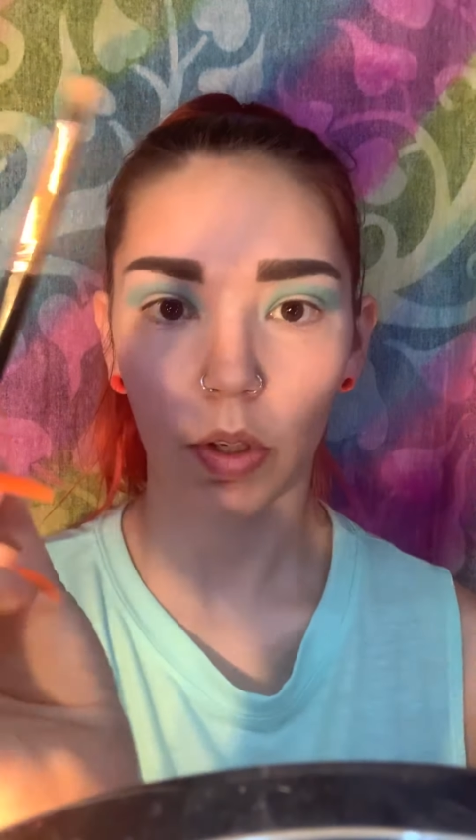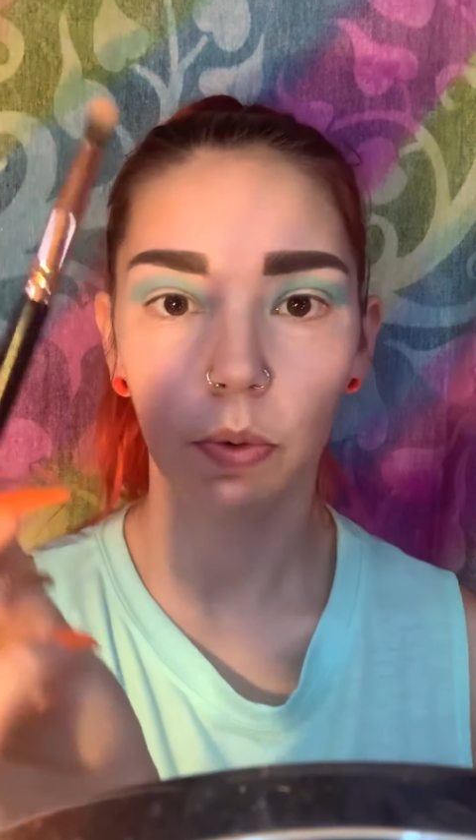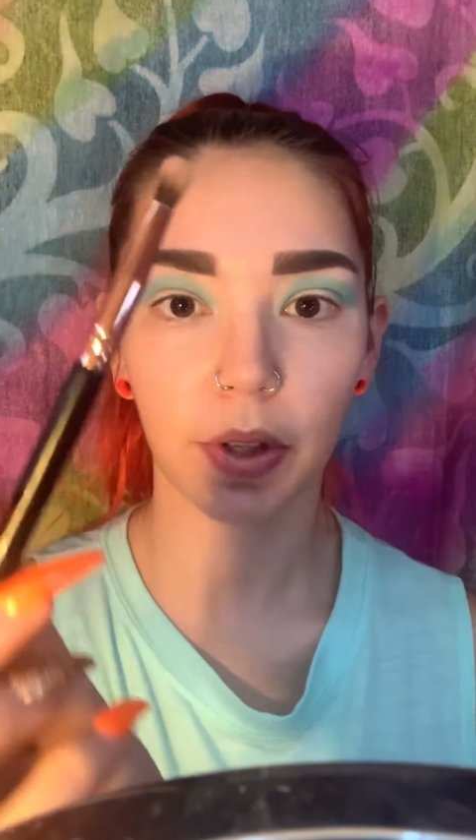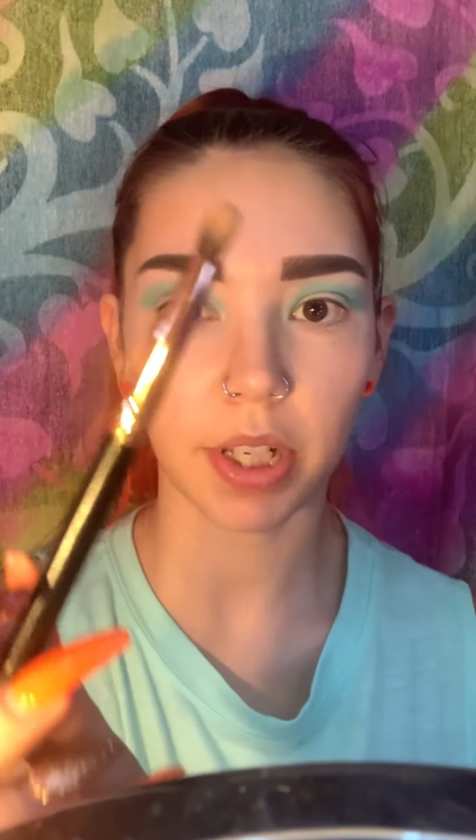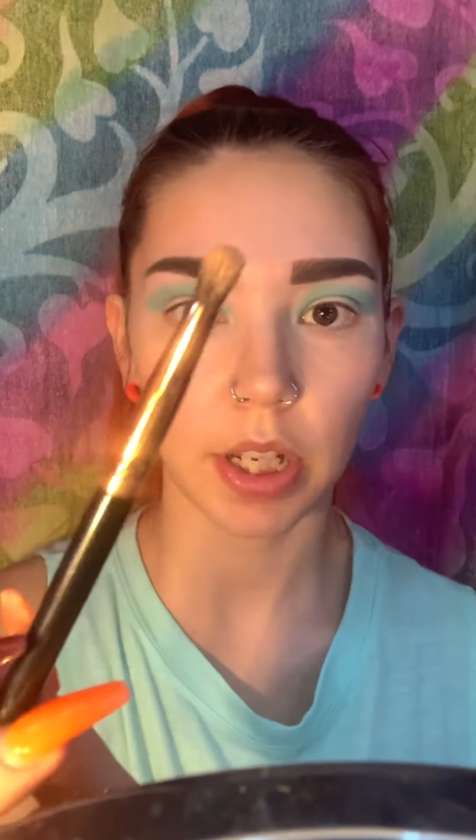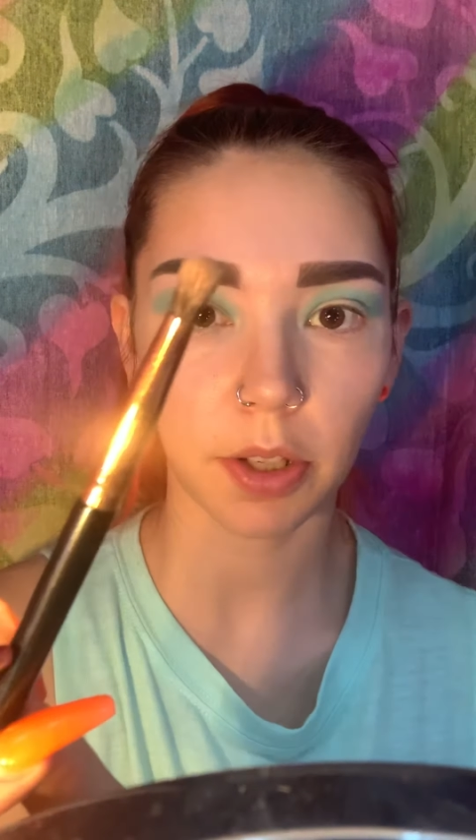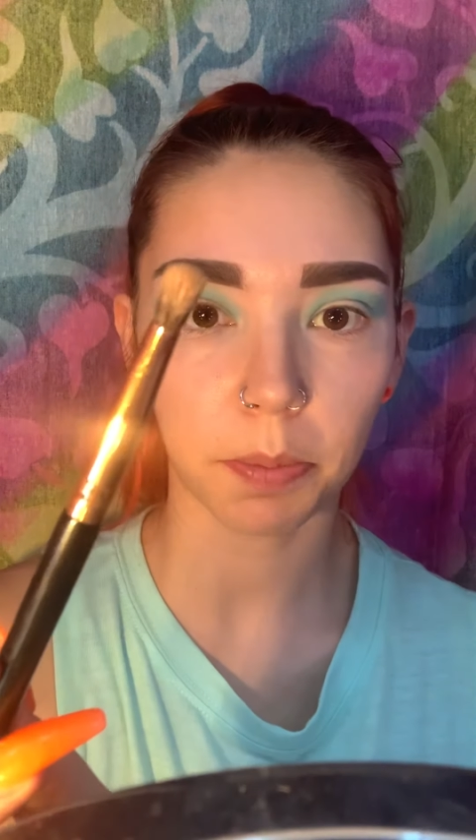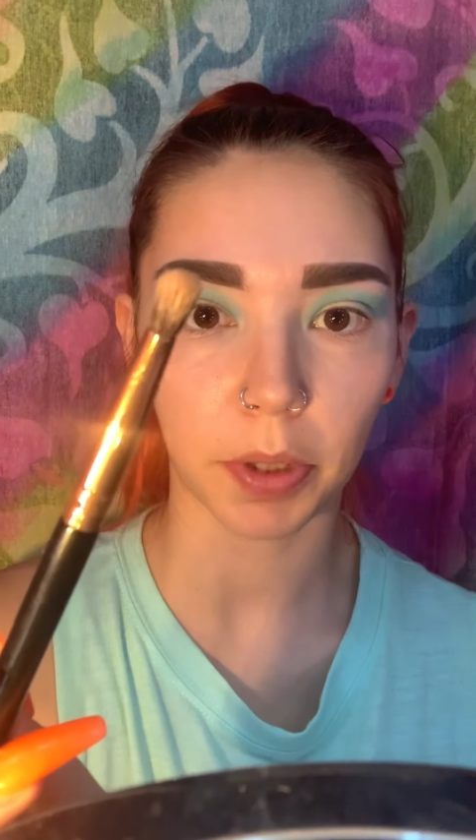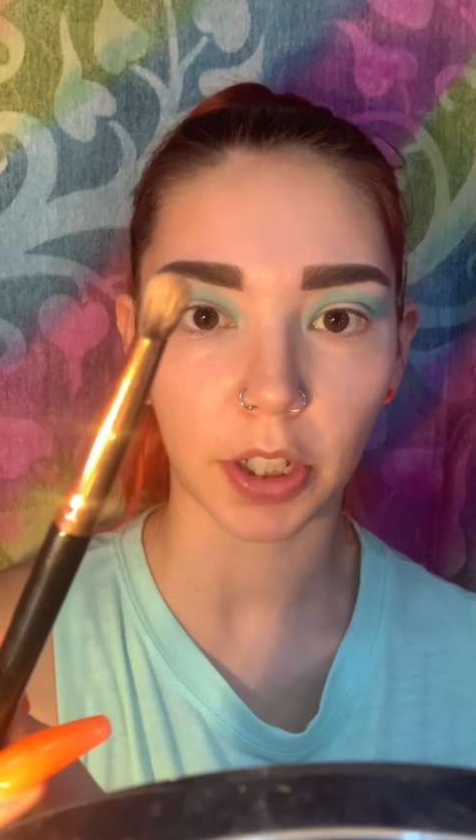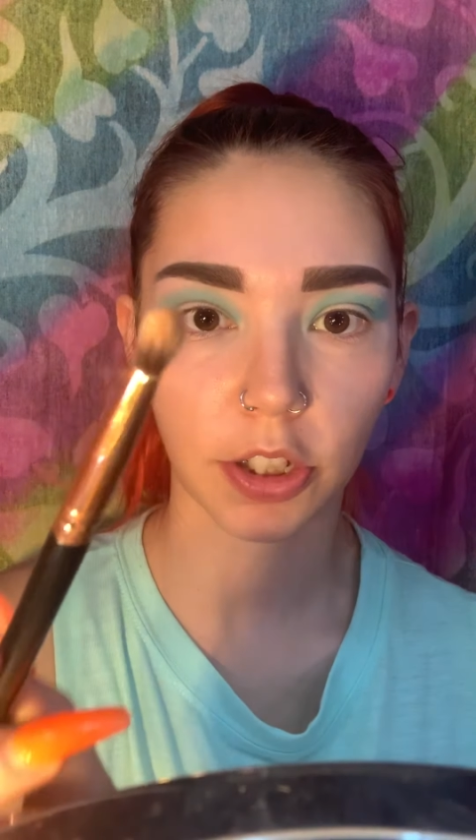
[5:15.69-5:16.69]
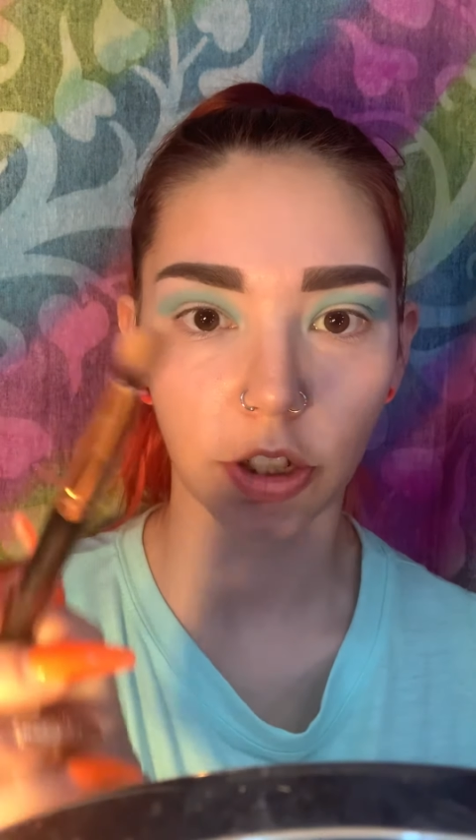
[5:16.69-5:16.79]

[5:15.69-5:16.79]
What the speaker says: with another brush,